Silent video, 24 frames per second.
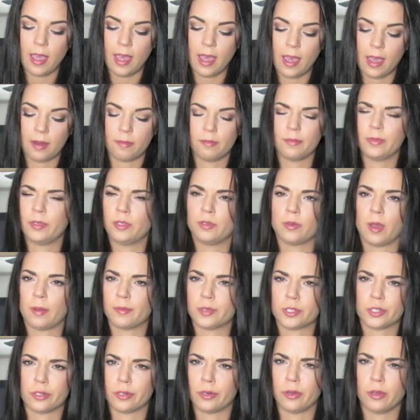and I'm
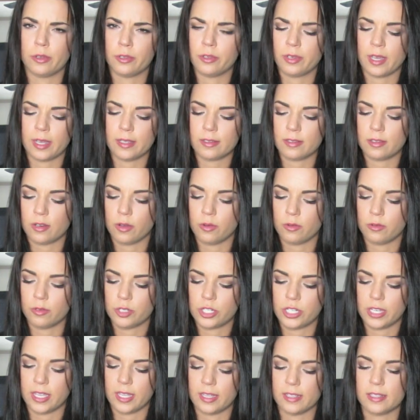sure all you guys know who
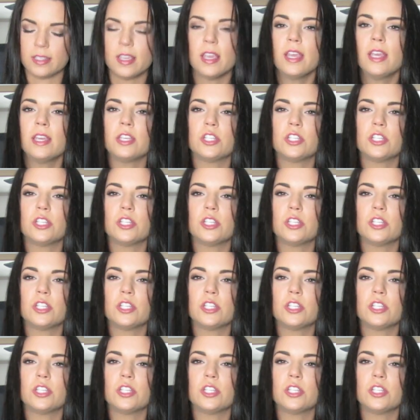she is,